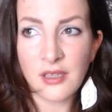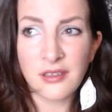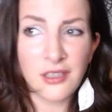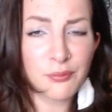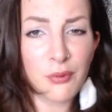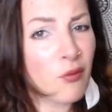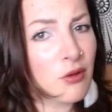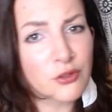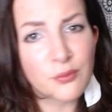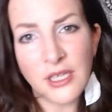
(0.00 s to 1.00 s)
this probably
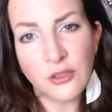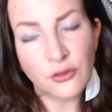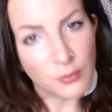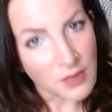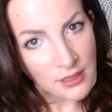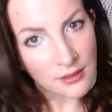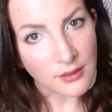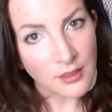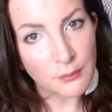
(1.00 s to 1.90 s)
was meant to be.